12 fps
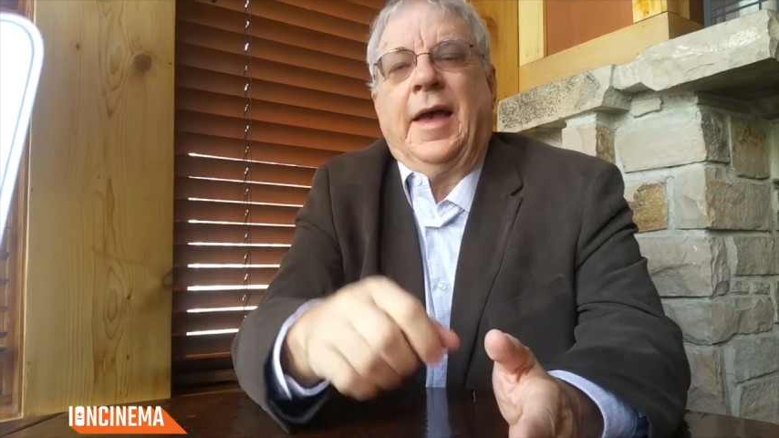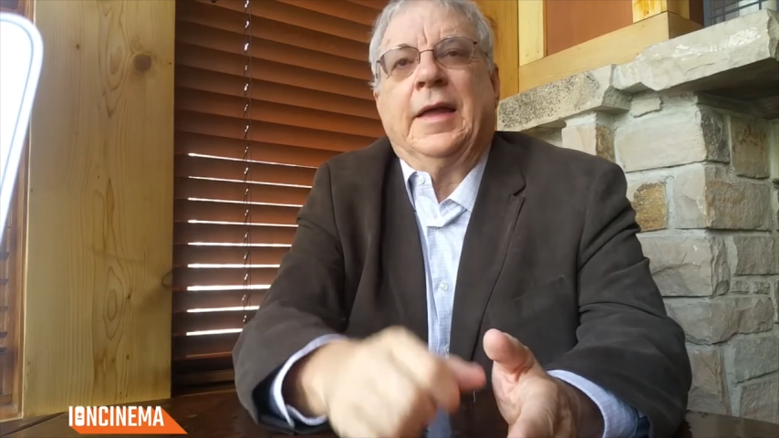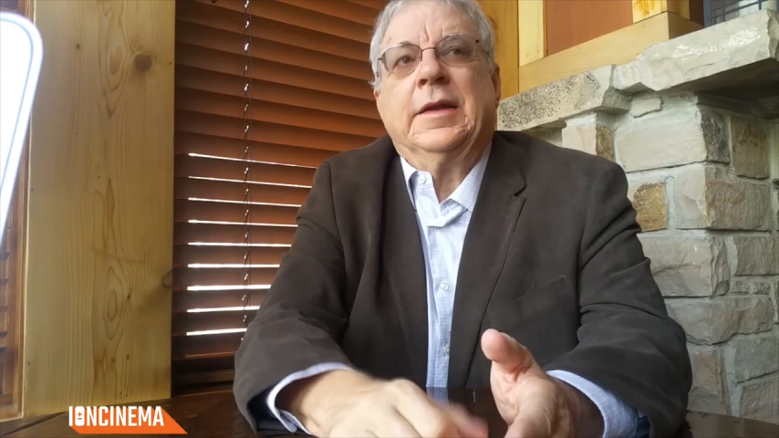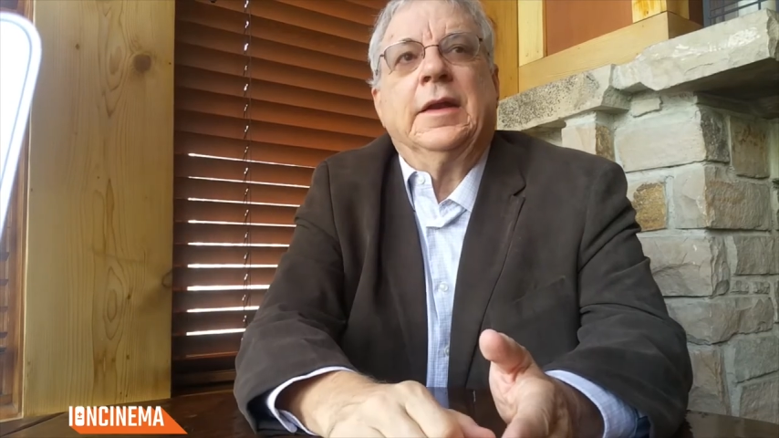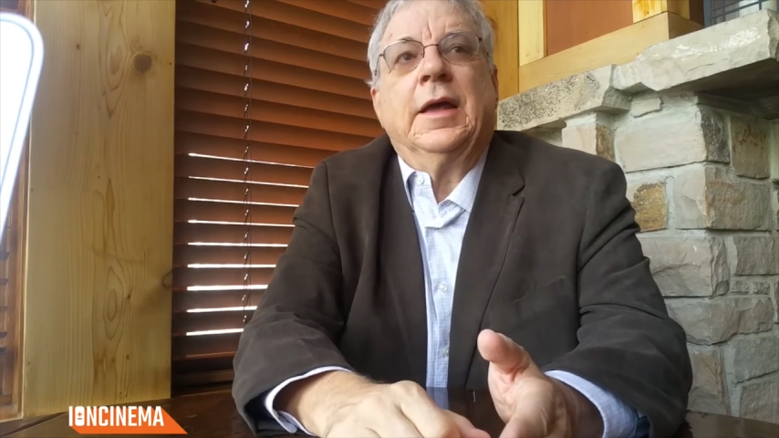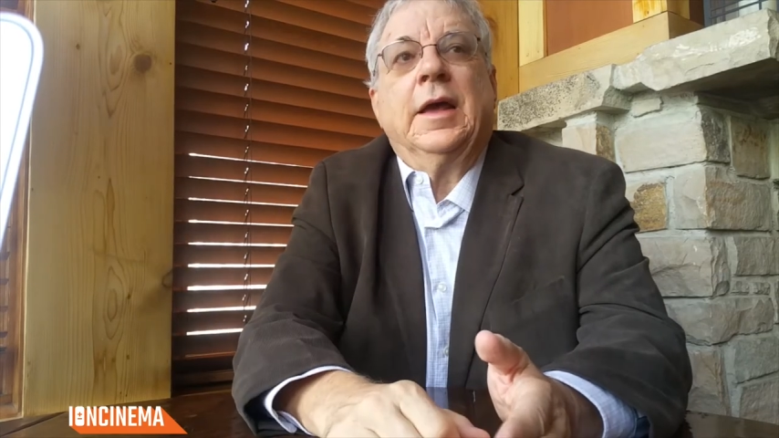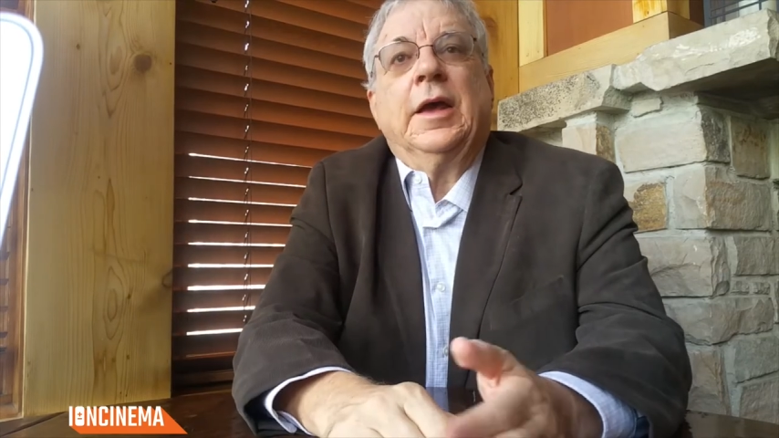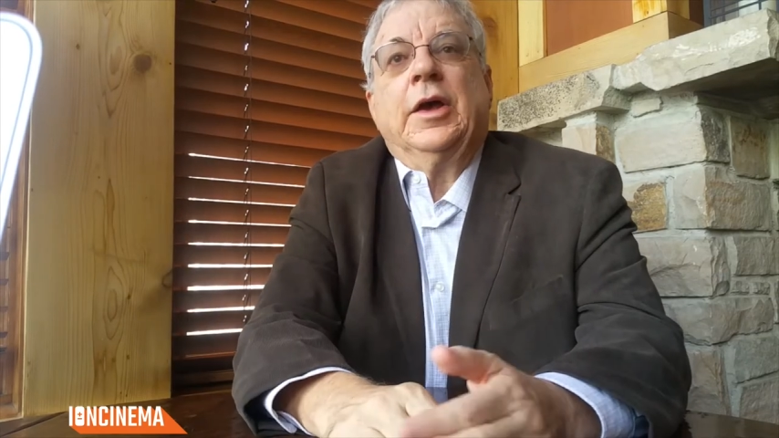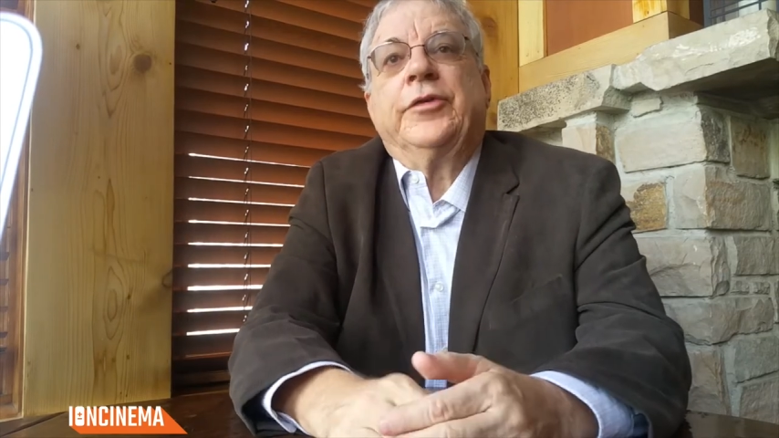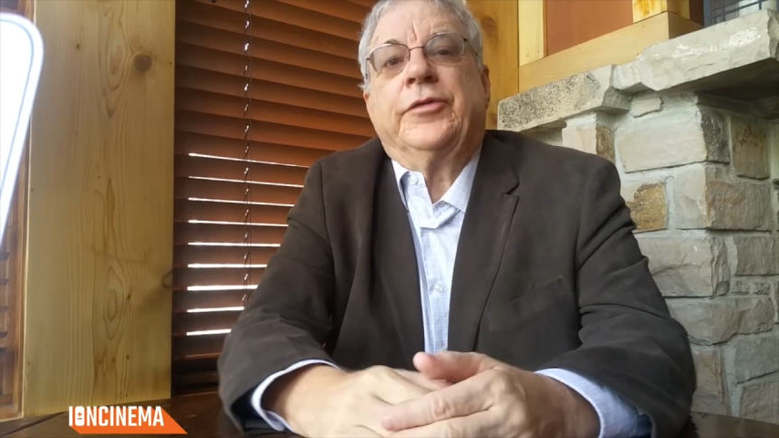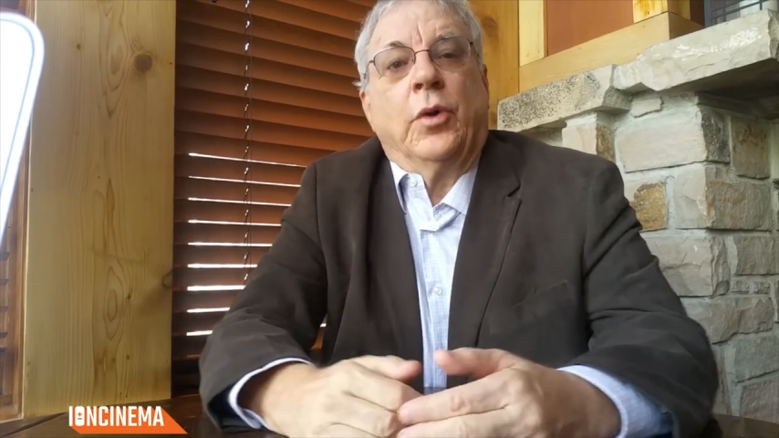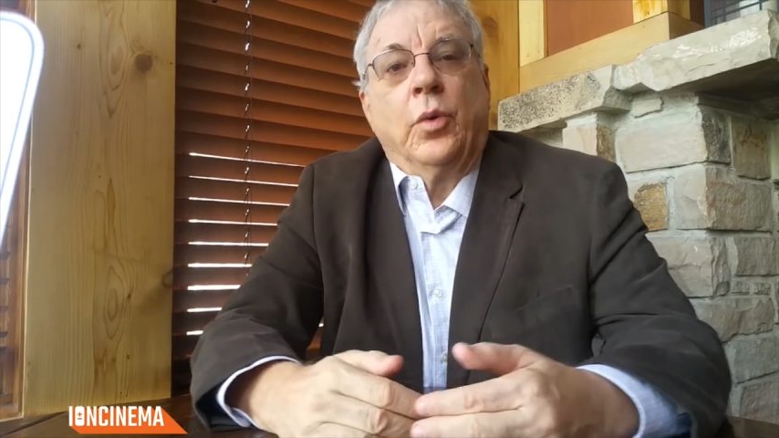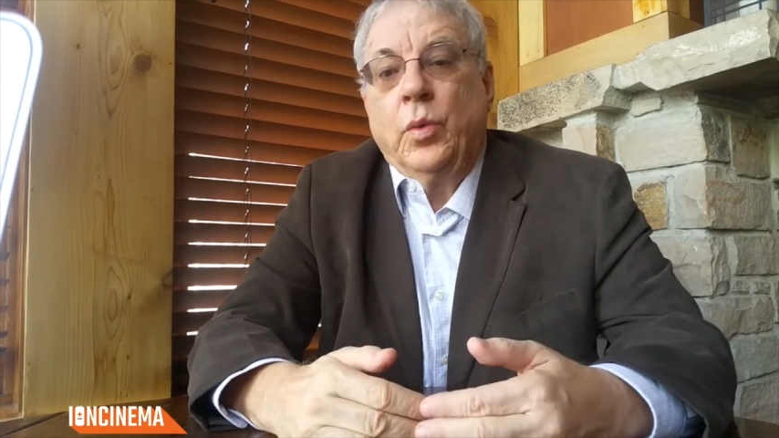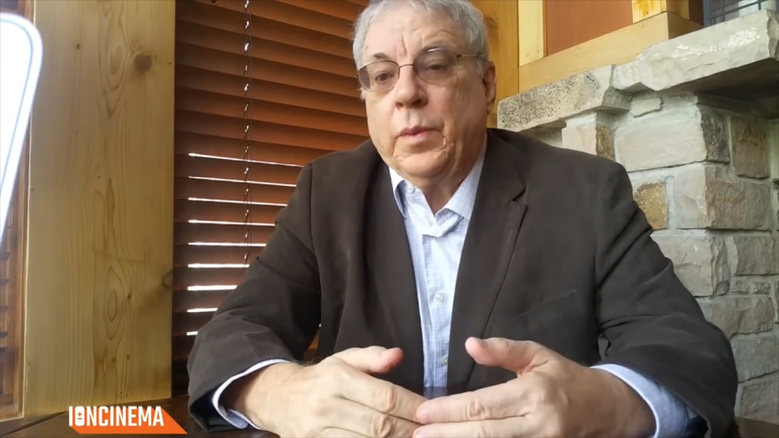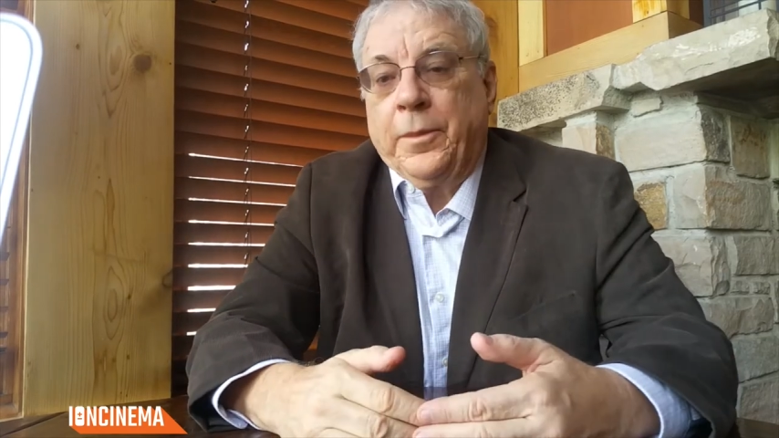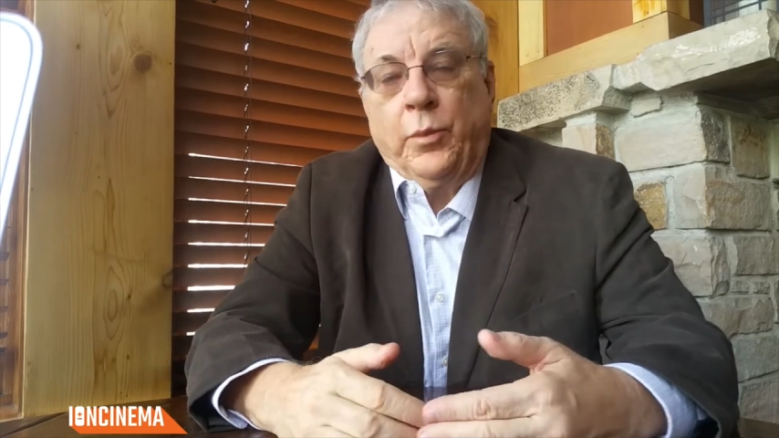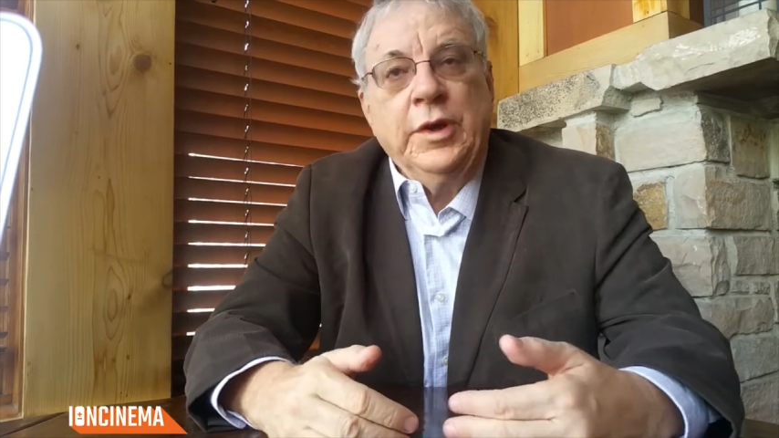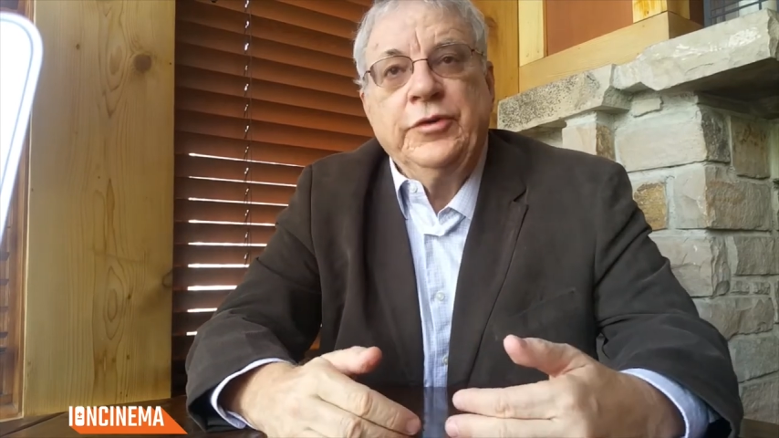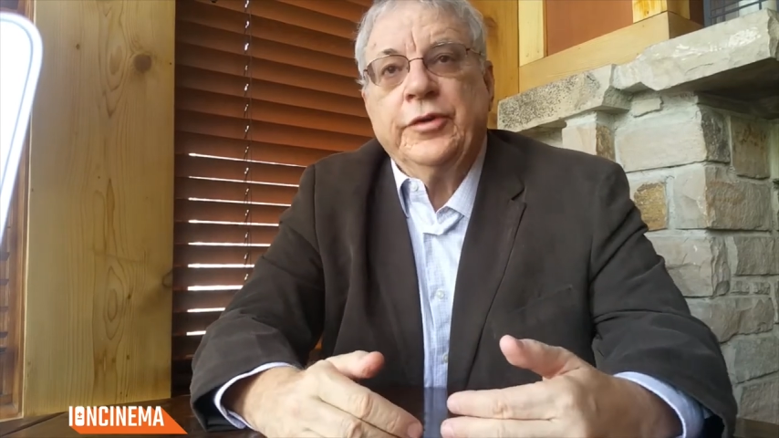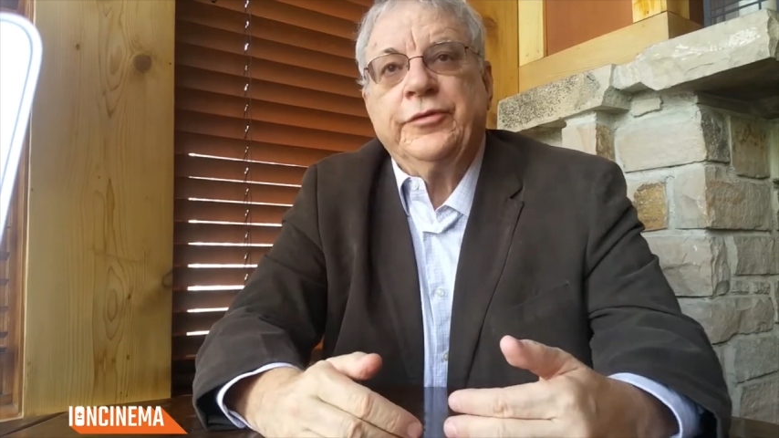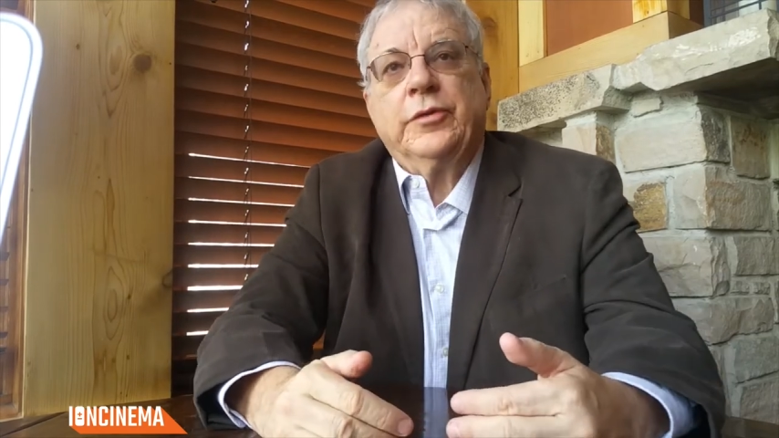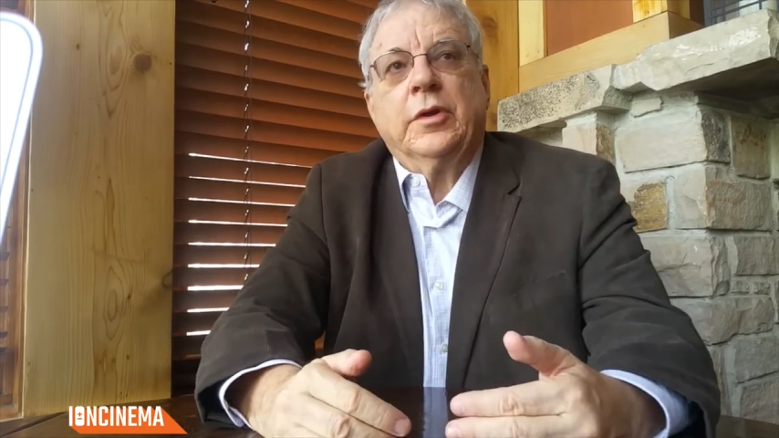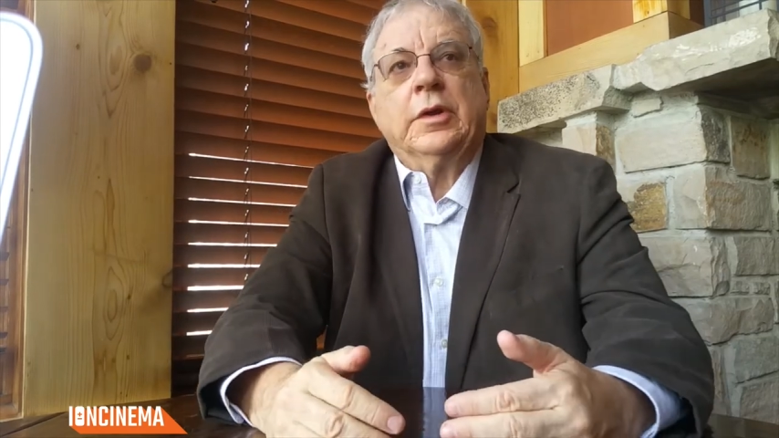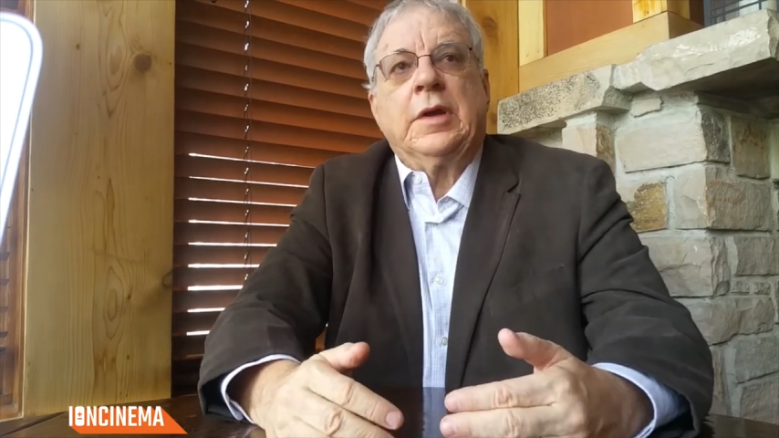And so we just